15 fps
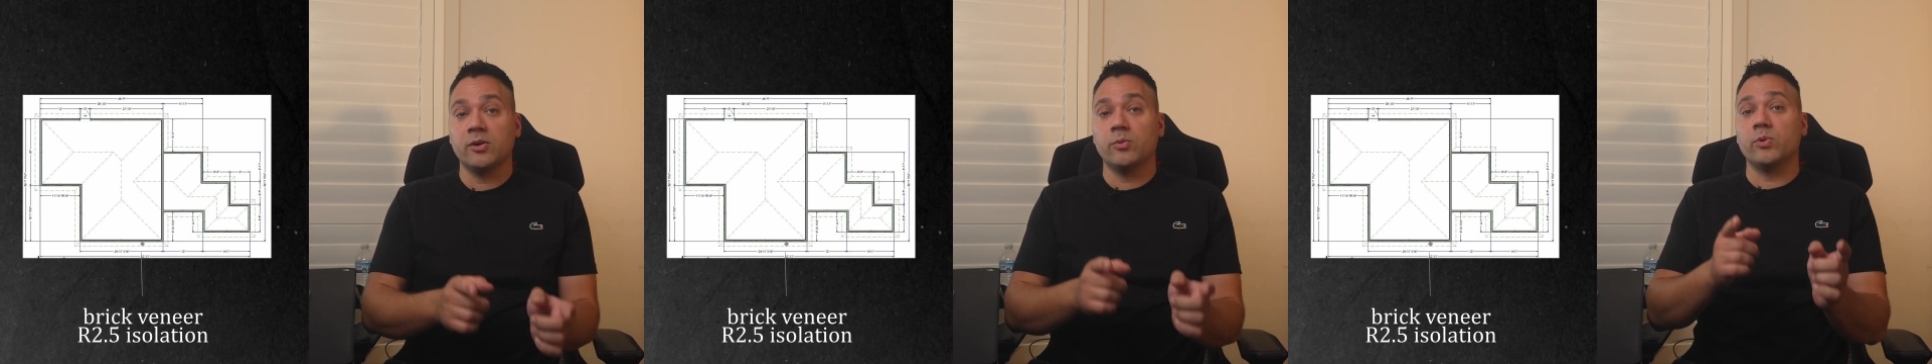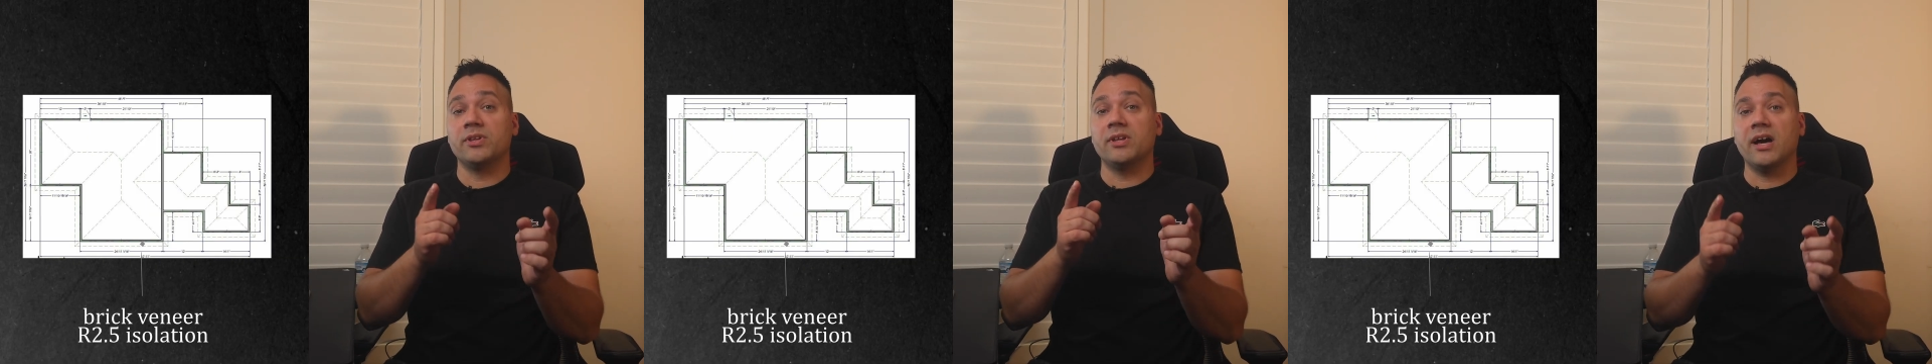
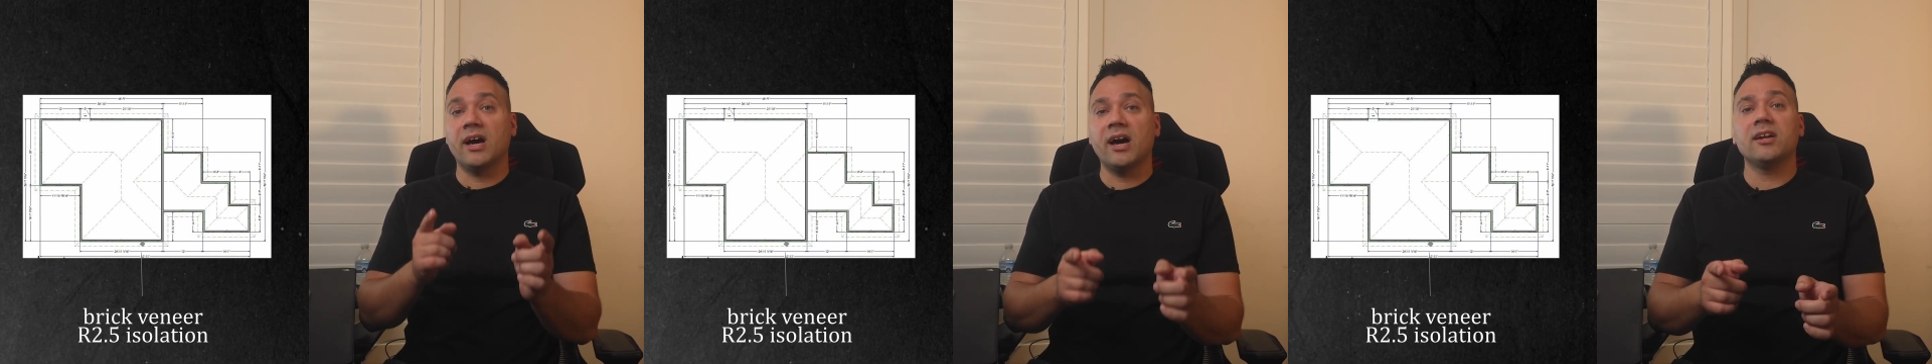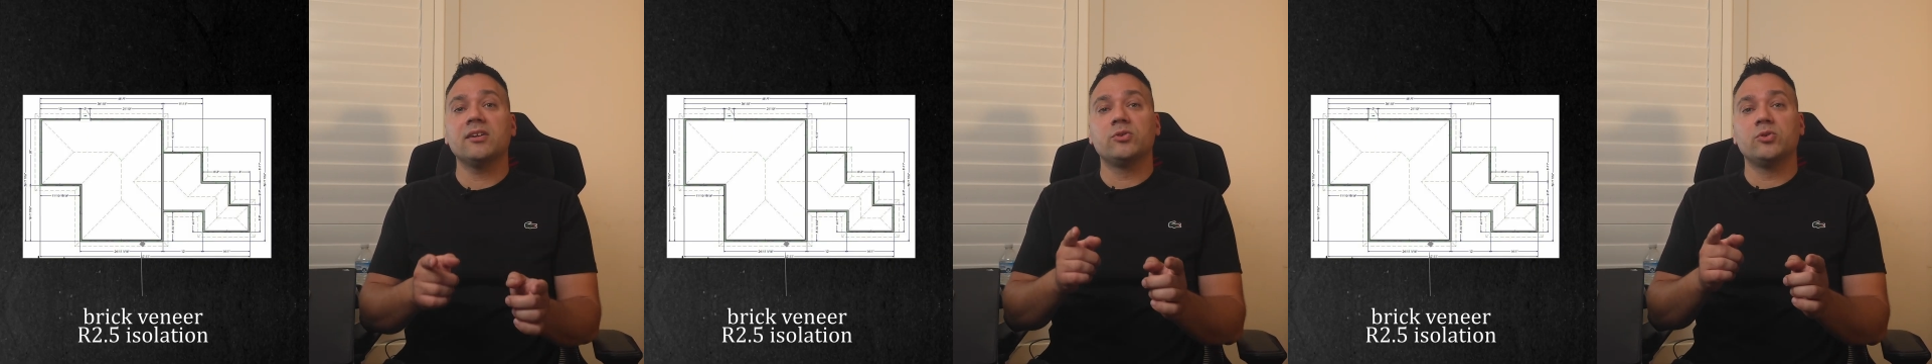with
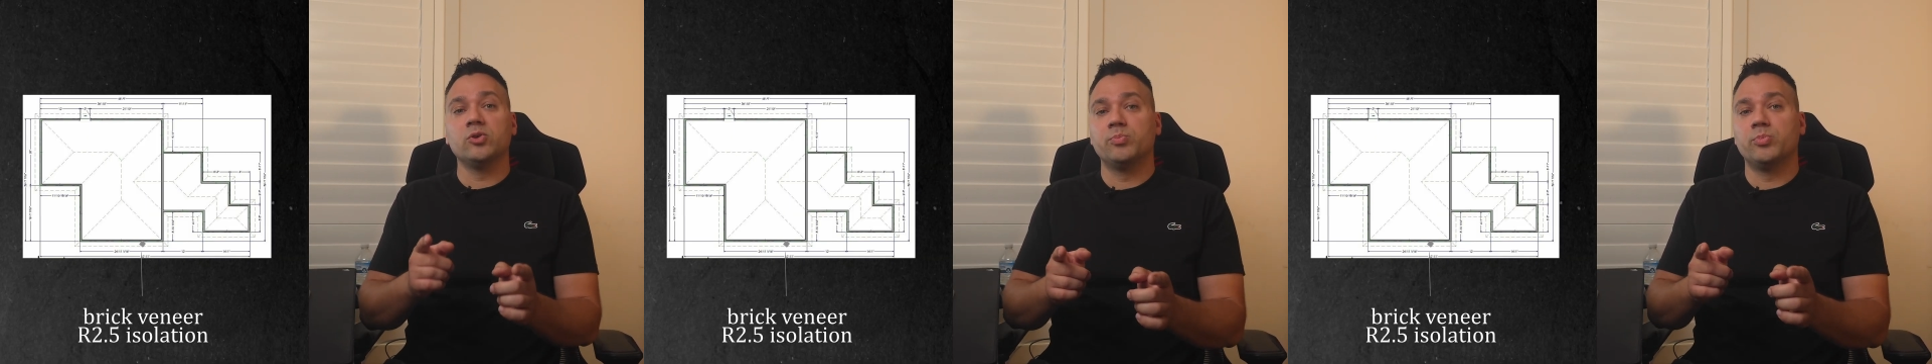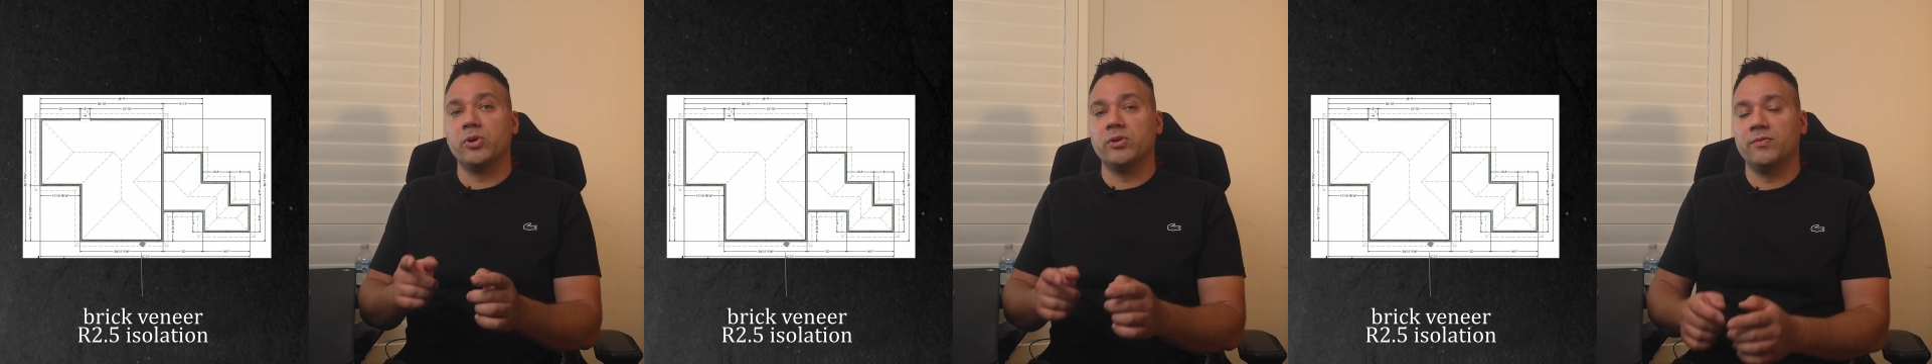
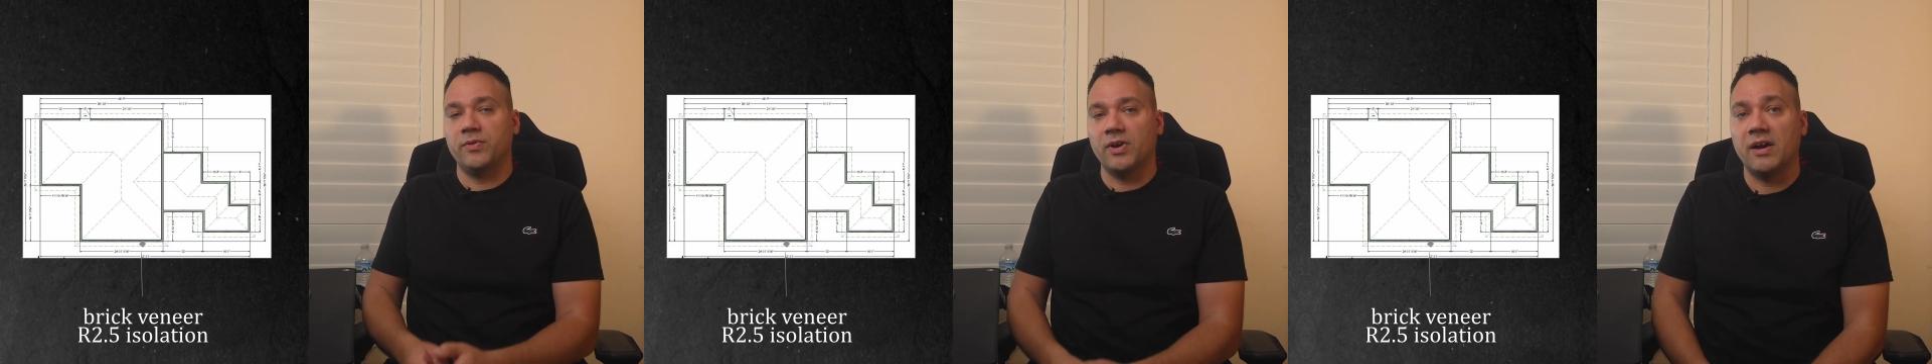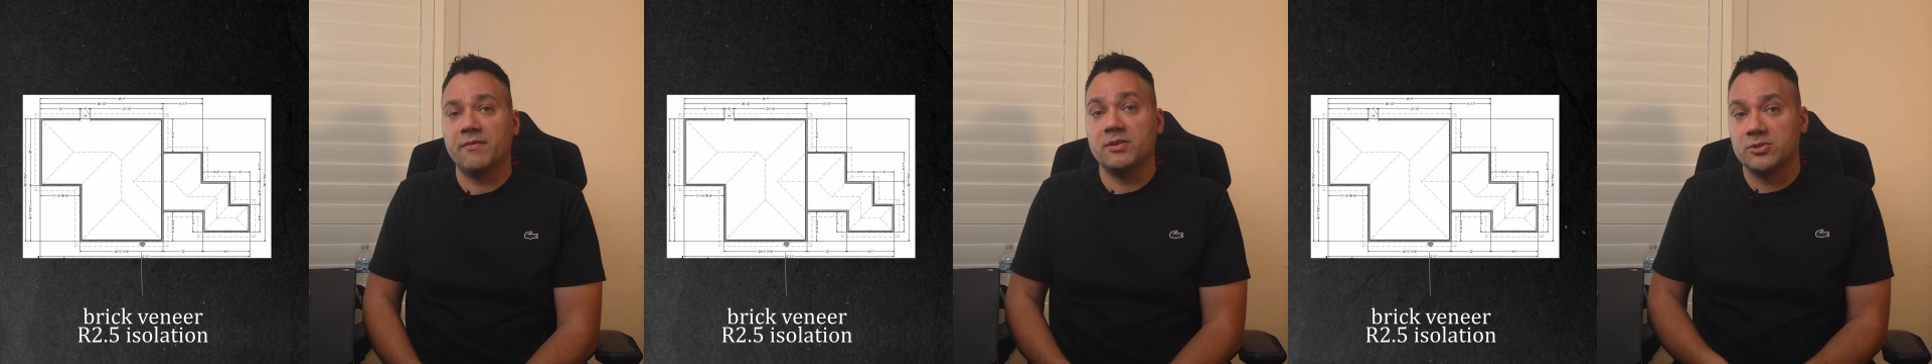
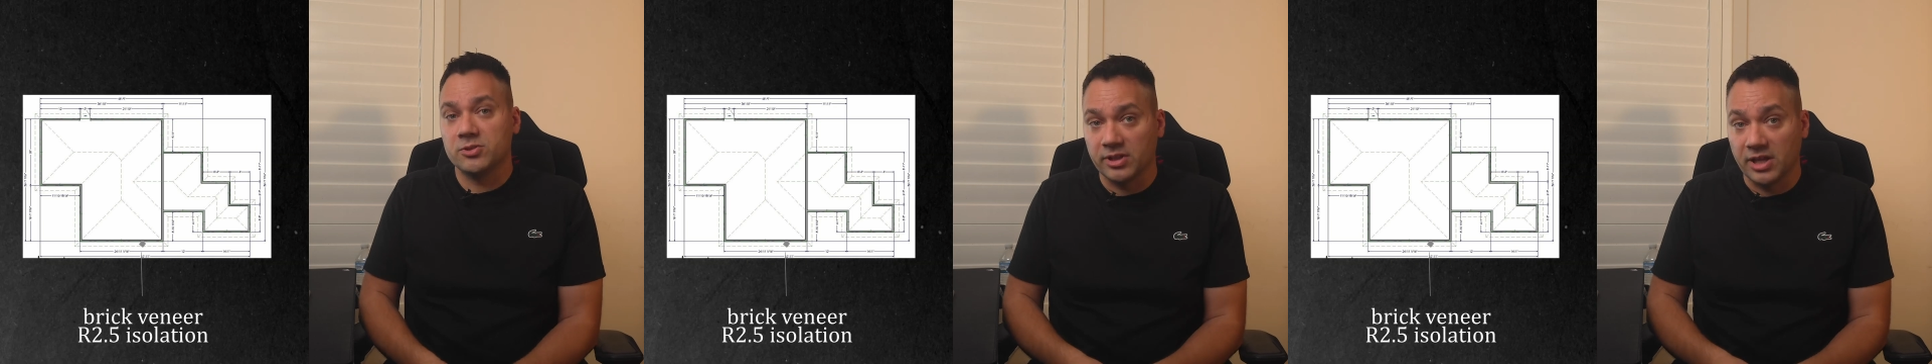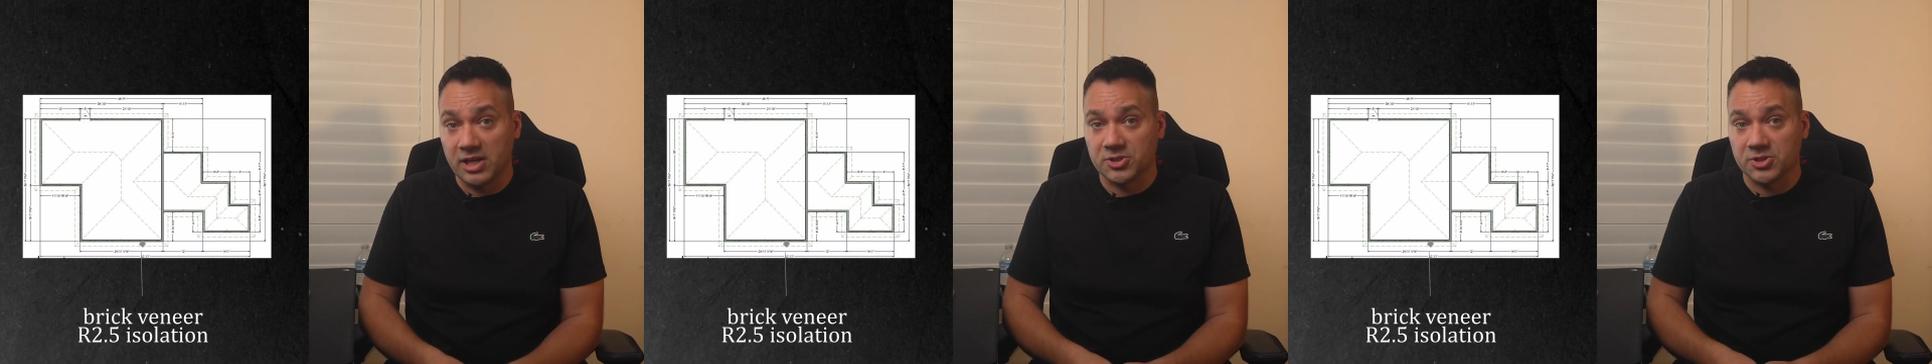R2.5
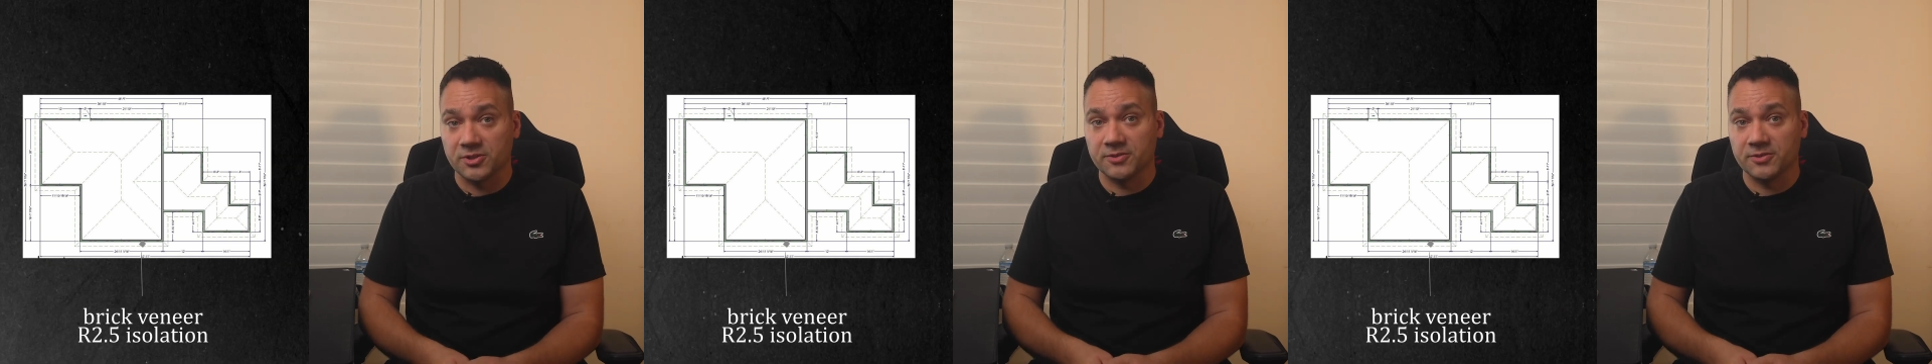insulation.